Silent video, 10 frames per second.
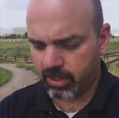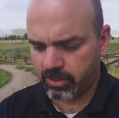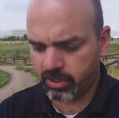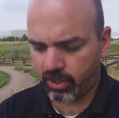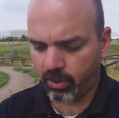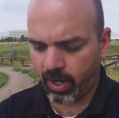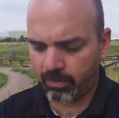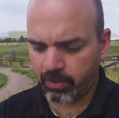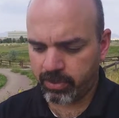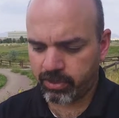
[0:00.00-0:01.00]
So
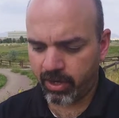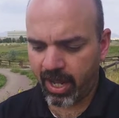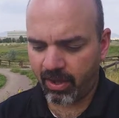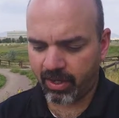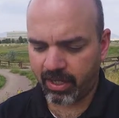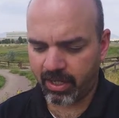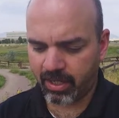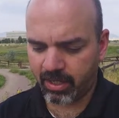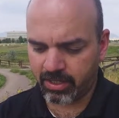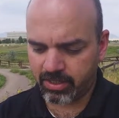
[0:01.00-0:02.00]
I'm gonna start out
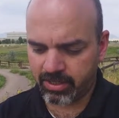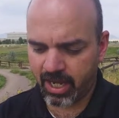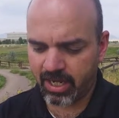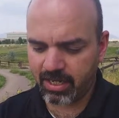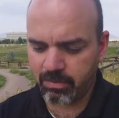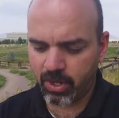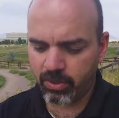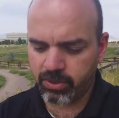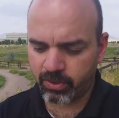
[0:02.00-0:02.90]
in standing mode.